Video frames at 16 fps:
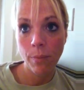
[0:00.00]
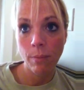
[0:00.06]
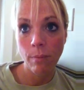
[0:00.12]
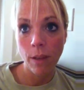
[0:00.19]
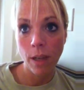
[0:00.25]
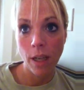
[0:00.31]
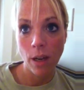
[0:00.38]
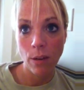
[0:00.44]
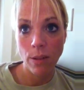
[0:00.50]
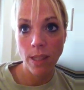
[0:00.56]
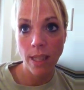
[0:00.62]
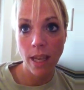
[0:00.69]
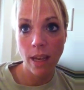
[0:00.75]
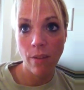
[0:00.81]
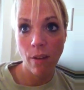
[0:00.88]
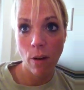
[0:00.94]
you know,
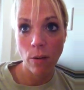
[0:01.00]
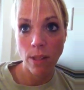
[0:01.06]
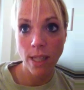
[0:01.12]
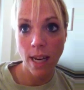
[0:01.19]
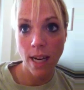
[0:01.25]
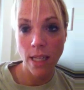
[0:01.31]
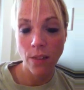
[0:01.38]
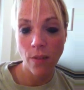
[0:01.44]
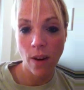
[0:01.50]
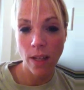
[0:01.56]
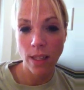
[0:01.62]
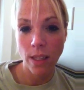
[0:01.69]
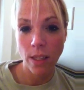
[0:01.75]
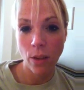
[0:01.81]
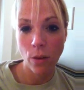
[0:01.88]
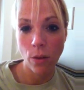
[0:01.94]
see if I was
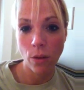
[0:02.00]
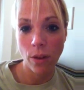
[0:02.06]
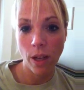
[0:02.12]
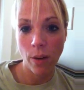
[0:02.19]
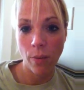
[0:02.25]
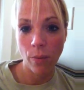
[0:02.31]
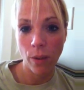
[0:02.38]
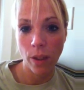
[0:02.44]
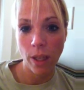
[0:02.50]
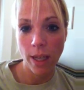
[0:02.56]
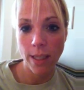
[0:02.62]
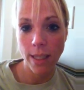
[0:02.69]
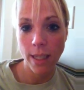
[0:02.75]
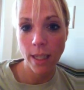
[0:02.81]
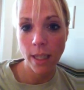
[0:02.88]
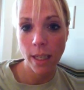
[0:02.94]
satisfied sooner than I'm
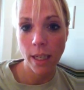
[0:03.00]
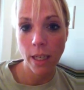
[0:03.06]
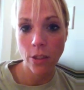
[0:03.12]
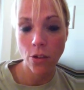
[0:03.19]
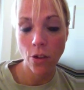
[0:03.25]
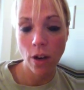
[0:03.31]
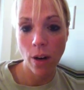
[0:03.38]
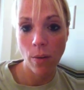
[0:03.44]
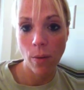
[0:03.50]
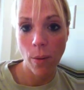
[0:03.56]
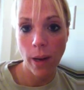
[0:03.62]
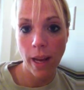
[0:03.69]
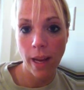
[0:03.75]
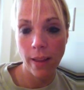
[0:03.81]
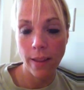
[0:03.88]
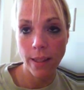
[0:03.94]
realizing. Like yesterday when I
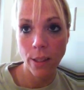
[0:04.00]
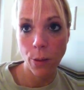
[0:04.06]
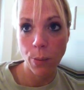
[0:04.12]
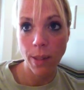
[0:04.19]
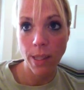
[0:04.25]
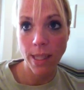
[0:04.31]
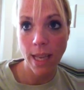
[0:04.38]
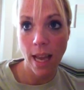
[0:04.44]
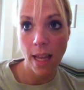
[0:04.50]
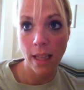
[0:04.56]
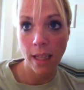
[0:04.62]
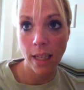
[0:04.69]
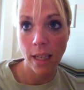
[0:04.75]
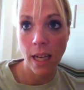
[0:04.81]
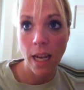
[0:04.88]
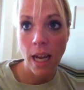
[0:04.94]
ate the soup and
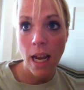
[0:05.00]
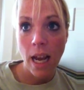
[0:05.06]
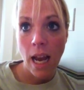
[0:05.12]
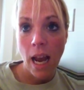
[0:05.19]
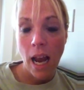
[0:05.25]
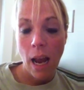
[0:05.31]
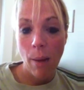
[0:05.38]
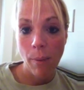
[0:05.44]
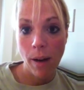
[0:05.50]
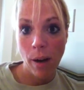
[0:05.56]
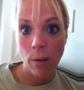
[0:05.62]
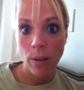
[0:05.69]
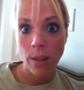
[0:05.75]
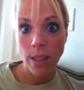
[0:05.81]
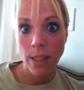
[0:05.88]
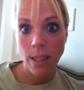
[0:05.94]
salad, I mean, I
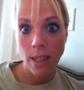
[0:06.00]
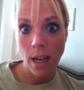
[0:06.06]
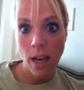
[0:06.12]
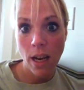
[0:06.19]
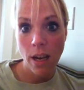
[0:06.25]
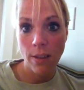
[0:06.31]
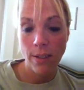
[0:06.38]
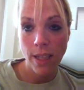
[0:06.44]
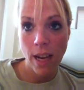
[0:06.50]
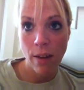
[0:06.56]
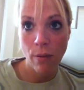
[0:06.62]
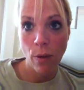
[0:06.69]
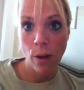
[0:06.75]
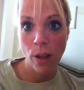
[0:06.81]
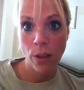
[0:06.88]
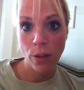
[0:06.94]
was stuffed
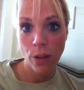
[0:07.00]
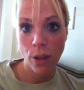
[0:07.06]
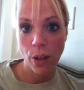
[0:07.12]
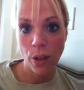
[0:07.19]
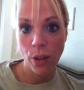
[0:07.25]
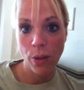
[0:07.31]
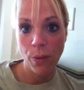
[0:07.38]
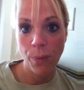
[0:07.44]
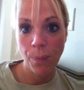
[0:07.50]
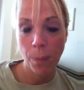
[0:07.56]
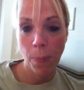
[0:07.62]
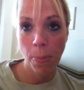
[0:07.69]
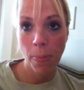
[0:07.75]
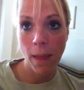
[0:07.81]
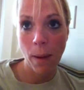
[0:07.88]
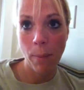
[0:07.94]
halfway through.
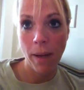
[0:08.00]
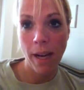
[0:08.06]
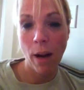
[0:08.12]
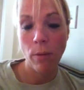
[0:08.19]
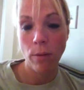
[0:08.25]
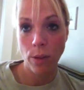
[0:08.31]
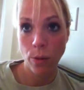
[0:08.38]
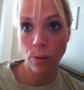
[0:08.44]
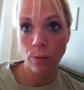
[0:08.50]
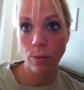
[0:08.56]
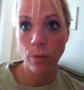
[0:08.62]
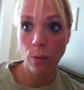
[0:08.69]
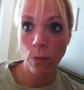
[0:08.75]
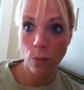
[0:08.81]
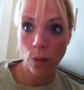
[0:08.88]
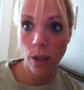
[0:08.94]
I mean, I was
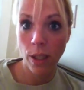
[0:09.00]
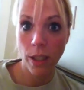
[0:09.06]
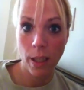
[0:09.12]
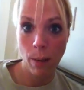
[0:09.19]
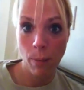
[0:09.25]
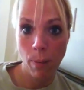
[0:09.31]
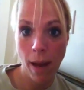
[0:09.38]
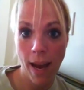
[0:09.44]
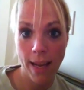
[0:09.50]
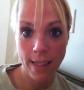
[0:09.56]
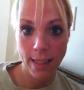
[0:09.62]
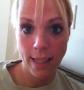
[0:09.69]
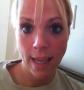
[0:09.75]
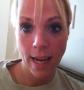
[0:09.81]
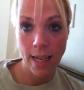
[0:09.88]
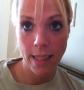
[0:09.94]
really
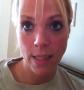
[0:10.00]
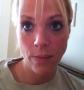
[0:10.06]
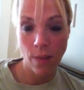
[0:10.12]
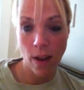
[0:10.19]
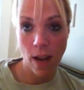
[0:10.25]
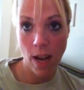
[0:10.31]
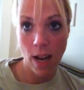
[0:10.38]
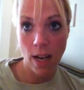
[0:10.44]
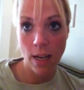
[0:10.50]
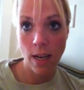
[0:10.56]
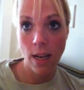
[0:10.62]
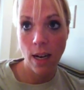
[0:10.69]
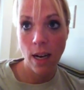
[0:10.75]
past satisfied.